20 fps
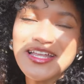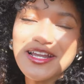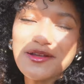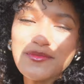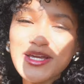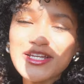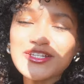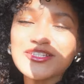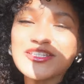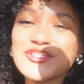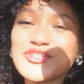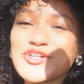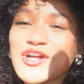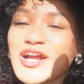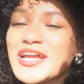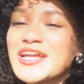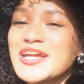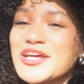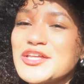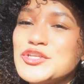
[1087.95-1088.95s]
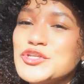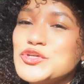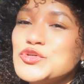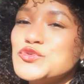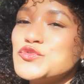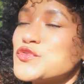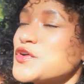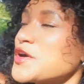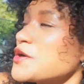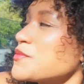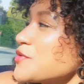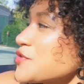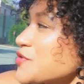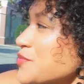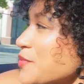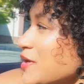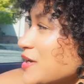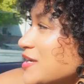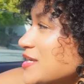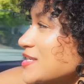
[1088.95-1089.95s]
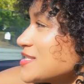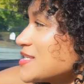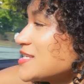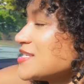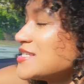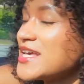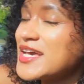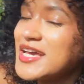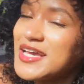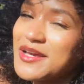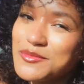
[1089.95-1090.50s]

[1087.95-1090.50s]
and I'm actually trying a new farmer's market today.